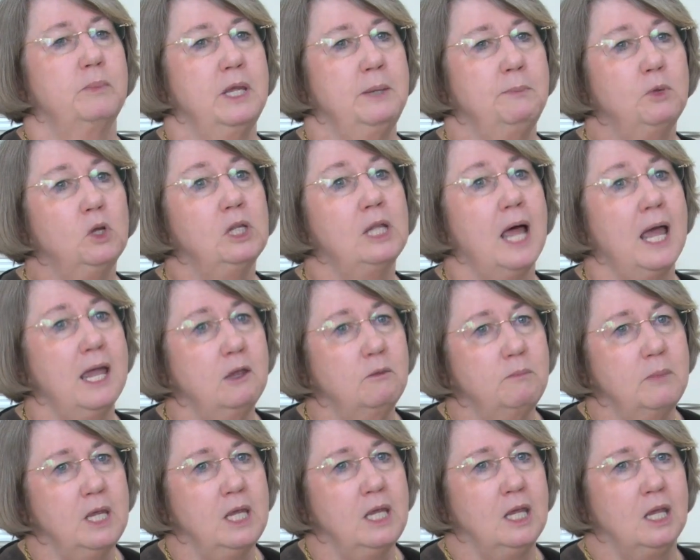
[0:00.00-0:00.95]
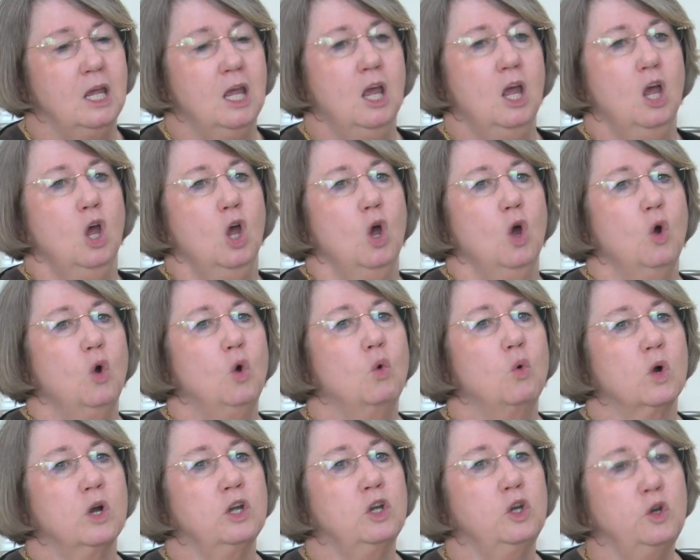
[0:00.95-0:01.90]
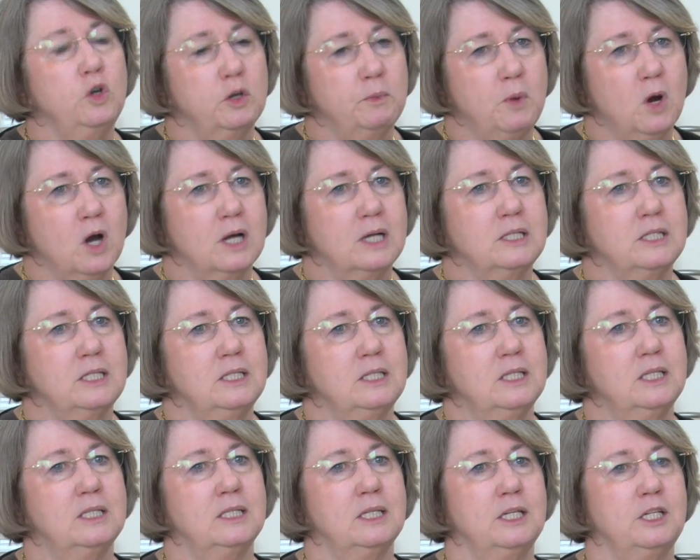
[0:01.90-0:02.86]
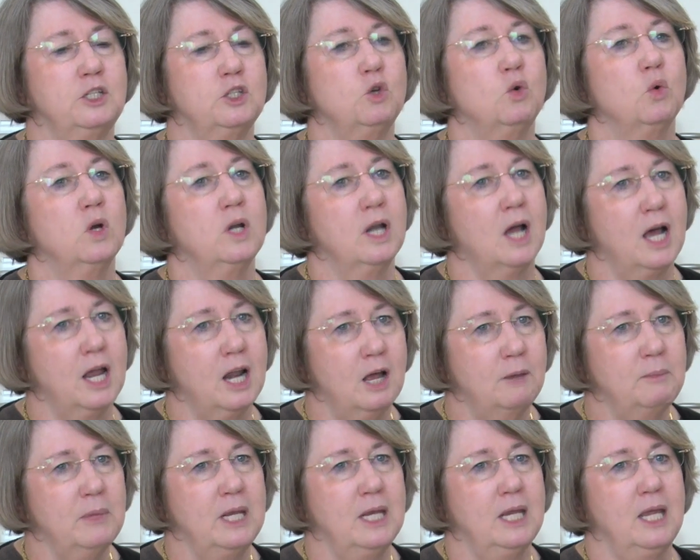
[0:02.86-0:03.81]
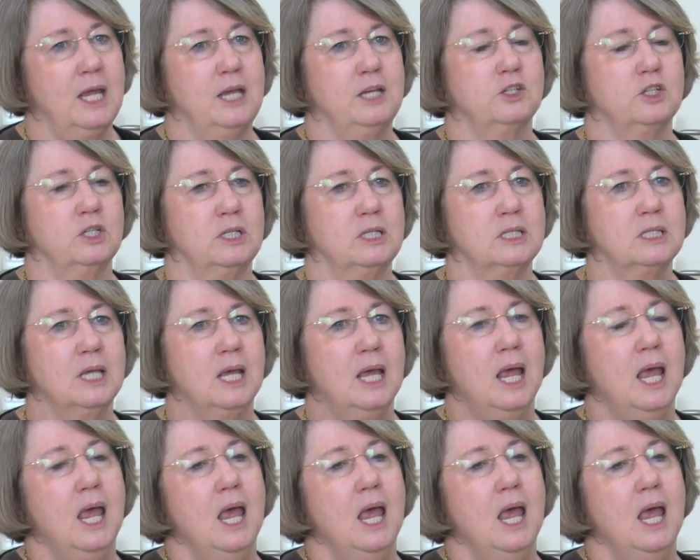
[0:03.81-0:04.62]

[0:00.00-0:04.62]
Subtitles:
people like me who were new to Parkinson's disease, who were not on medications,